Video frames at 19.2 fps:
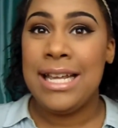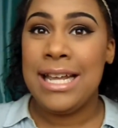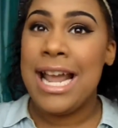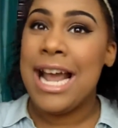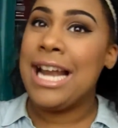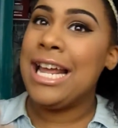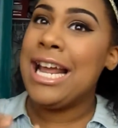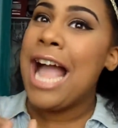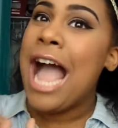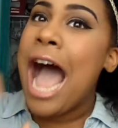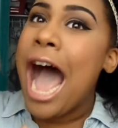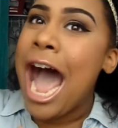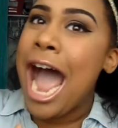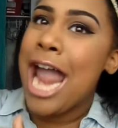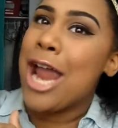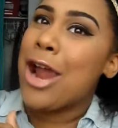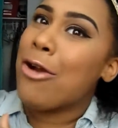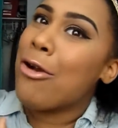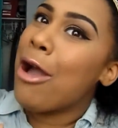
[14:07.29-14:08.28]
getting
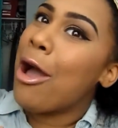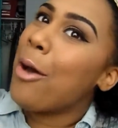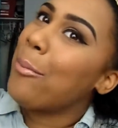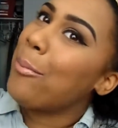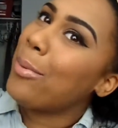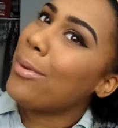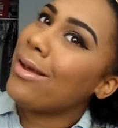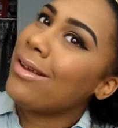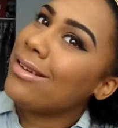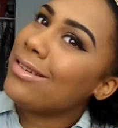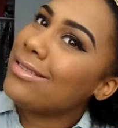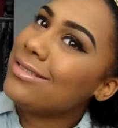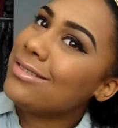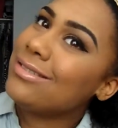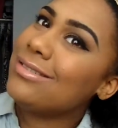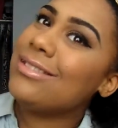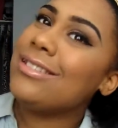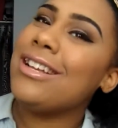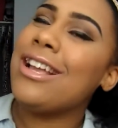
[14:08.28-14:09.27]
higher up
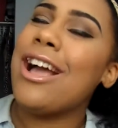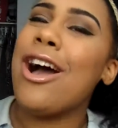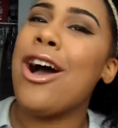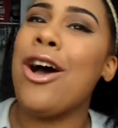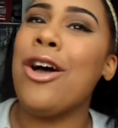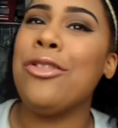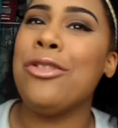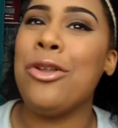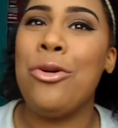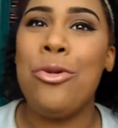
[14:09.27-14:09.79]
on